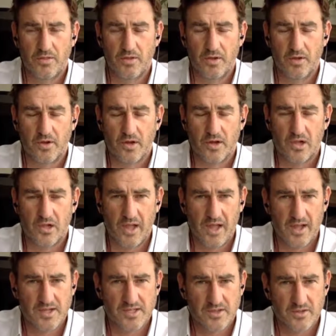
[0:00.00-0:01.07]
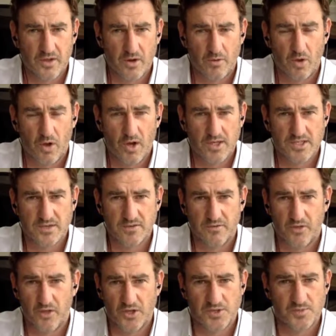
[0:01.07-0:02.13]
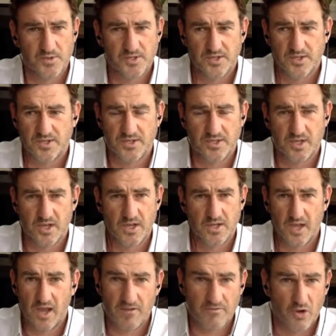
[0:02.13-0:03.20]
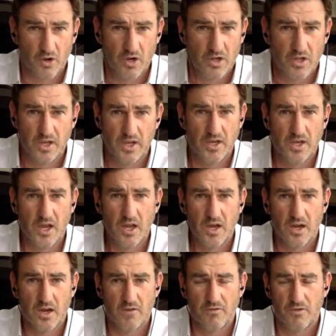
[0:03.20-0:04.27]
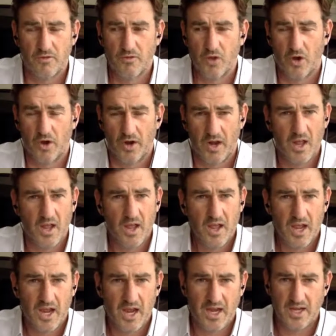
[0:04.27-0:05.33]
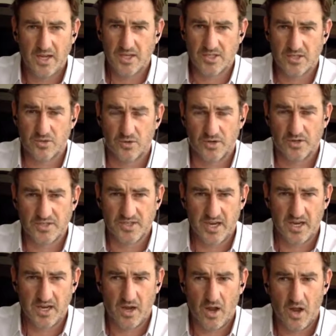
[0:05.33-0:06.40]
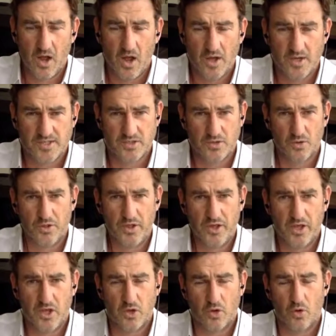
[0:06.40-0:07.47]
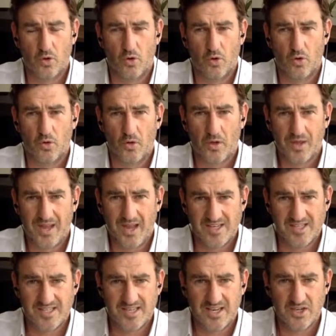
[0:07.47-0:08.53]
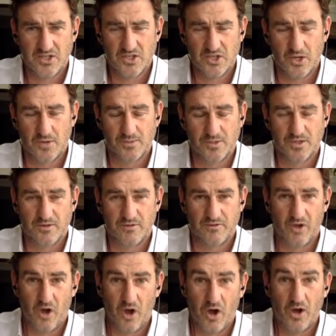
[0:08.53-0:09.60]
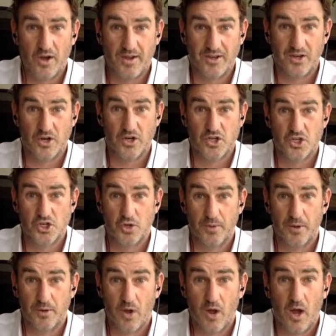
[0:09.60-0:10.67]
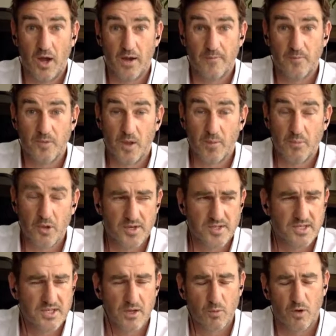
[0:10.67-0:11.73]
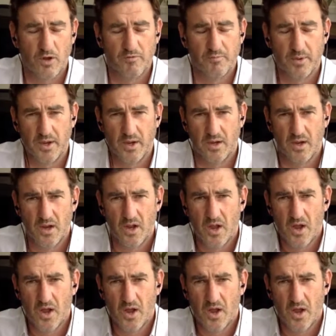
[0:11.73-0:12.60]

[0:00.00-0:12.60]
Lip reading: the clouds on the horizon for those businesses have not cleared yet. If you've got any sort of debt, I still think you're guessing in terms of, she'll be right. Personally, we've been